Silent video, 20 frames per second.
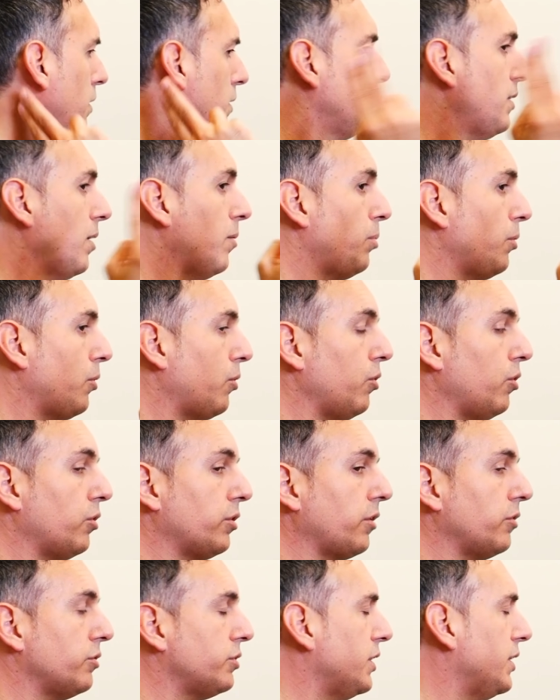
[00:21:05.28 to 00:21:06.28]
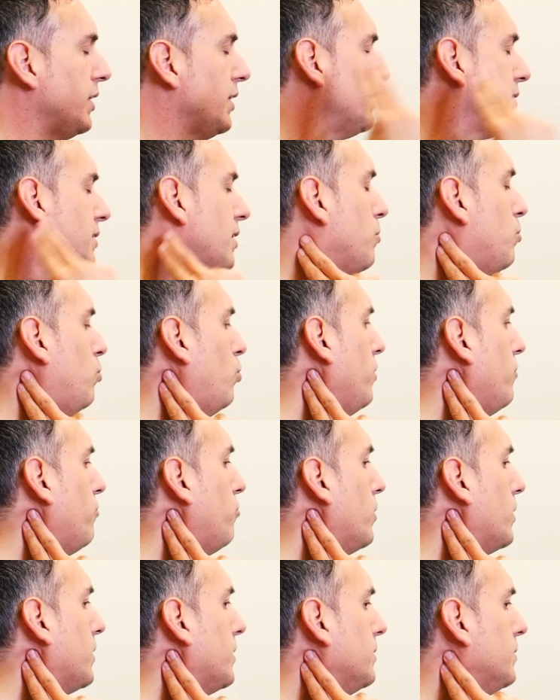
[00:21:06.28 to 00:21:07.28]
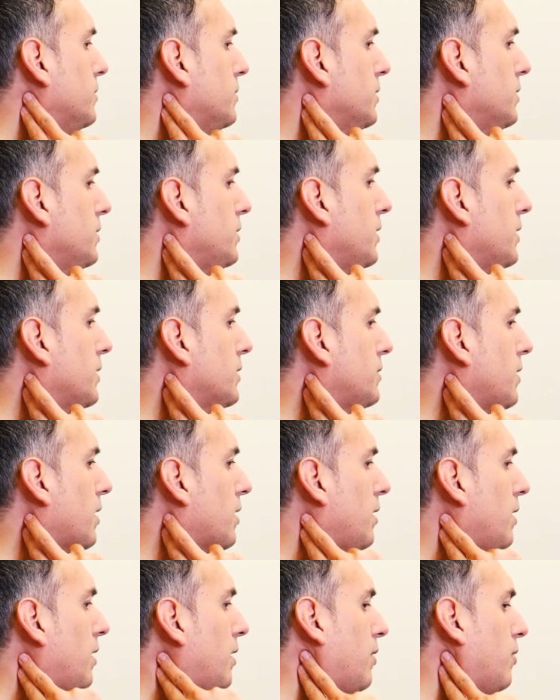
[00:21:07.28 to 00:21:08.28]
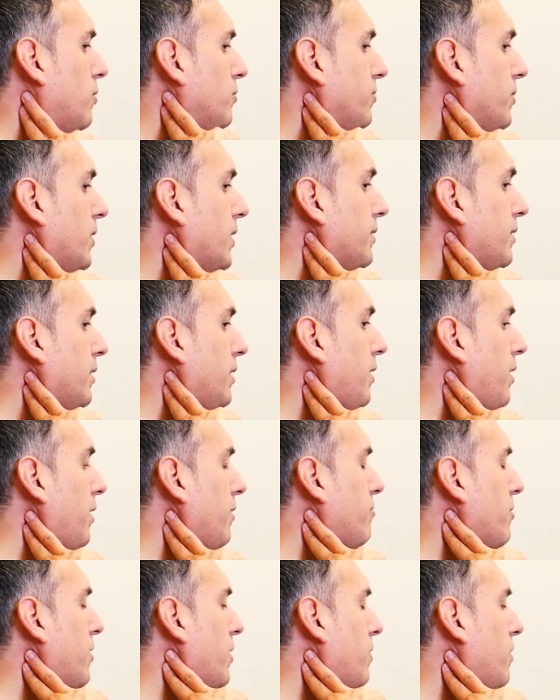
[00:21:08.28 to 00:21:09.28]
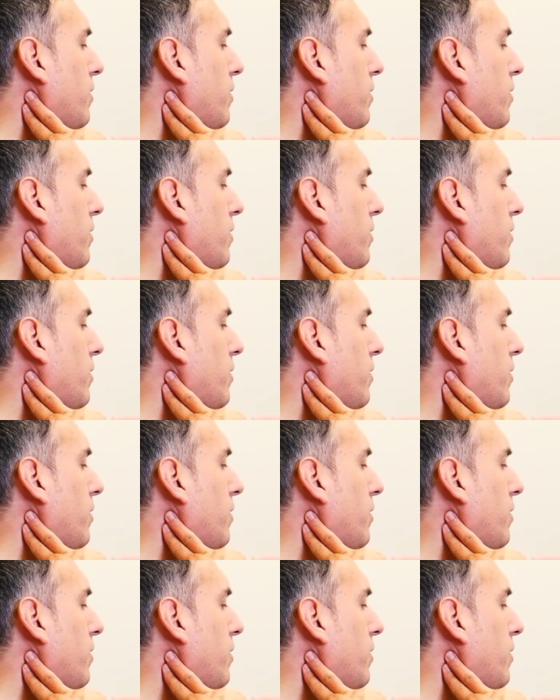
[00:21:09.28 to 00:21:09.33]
The fingers don't have to be too tight either. They have to be relaxed. Notice the difference.